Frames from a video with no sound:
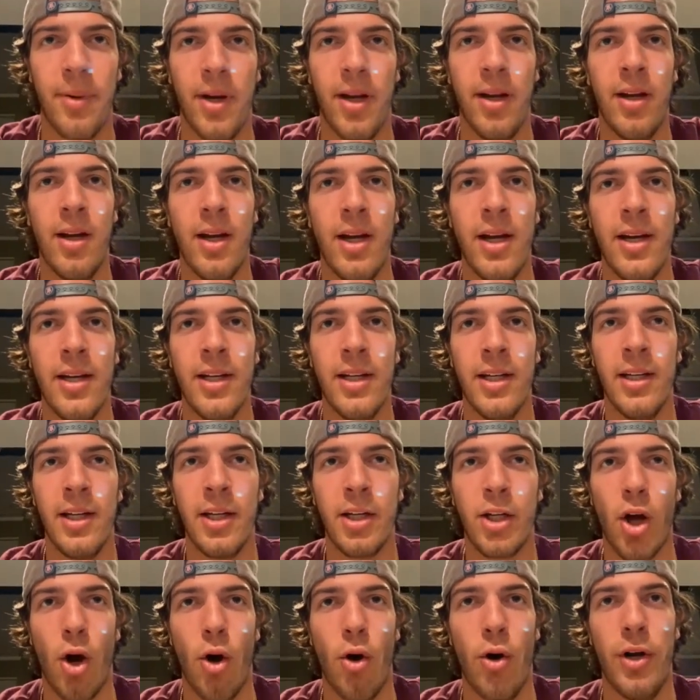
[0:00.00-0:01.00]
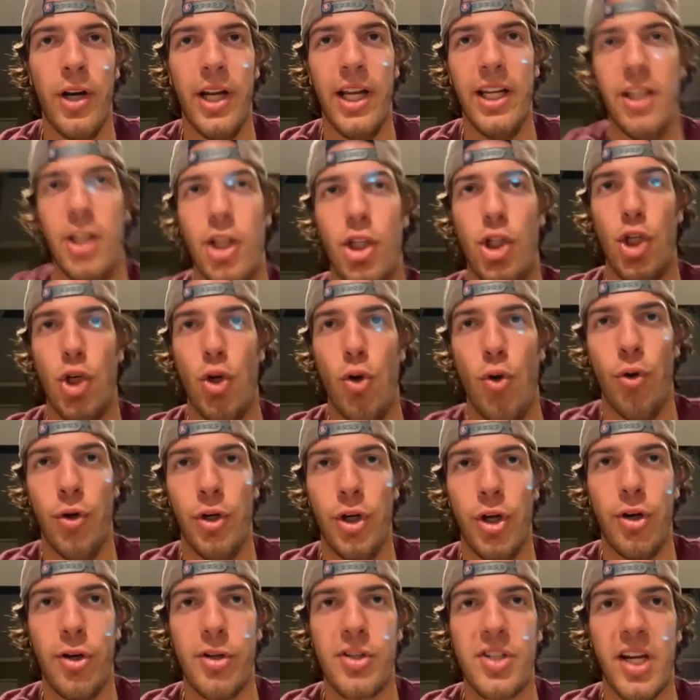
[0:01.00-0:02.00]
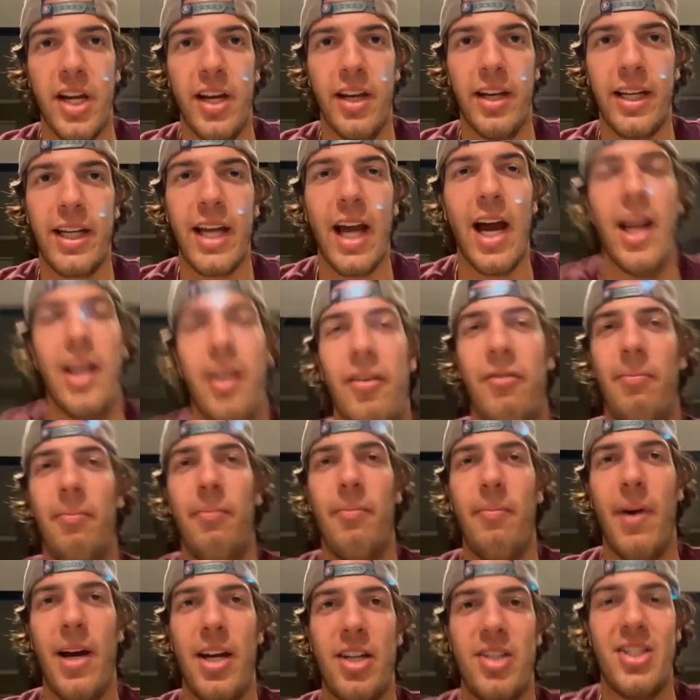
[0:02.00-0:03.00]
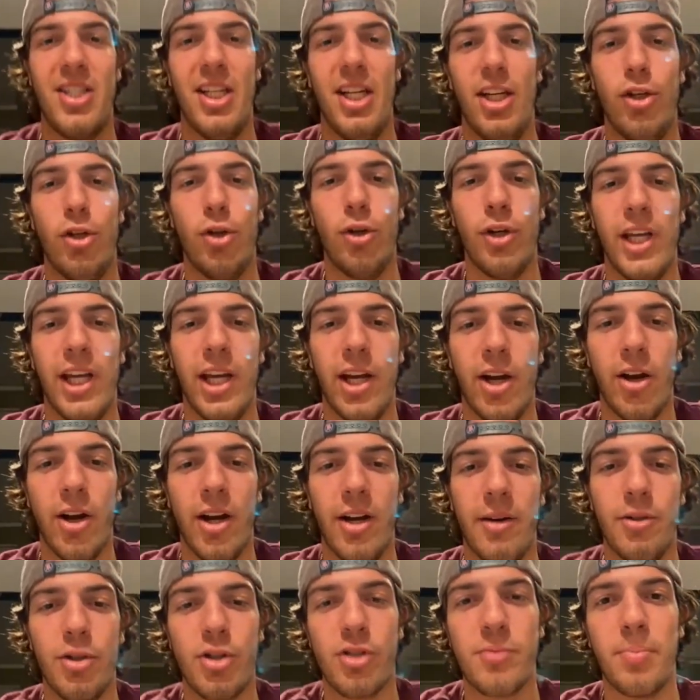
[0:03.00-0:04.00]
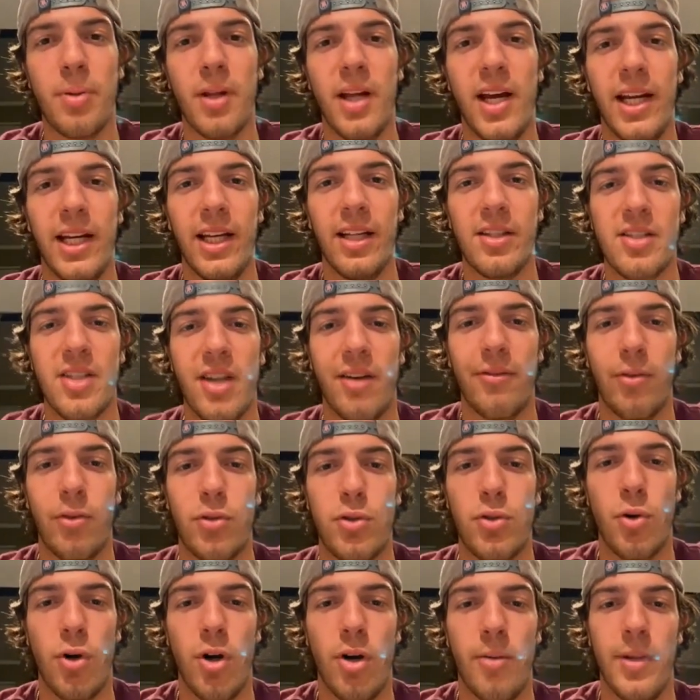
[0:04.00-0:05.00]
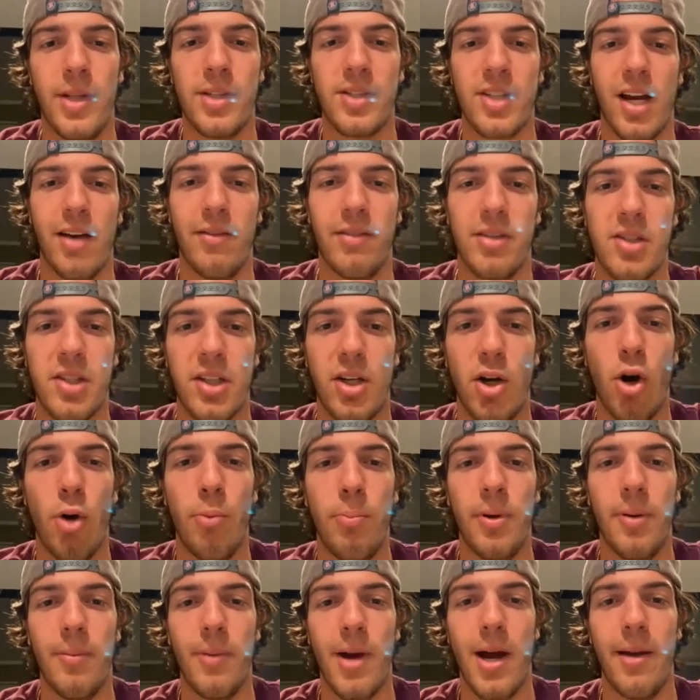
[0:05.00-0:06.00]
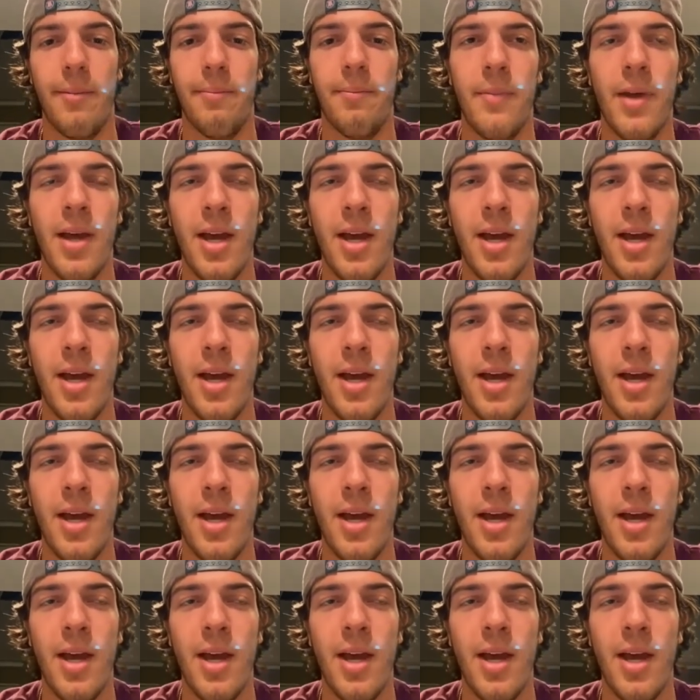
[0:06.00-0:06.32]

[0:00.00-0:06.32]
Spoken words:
But going into juniors and kind of my senior year and just playing in several tournaments obviously opened my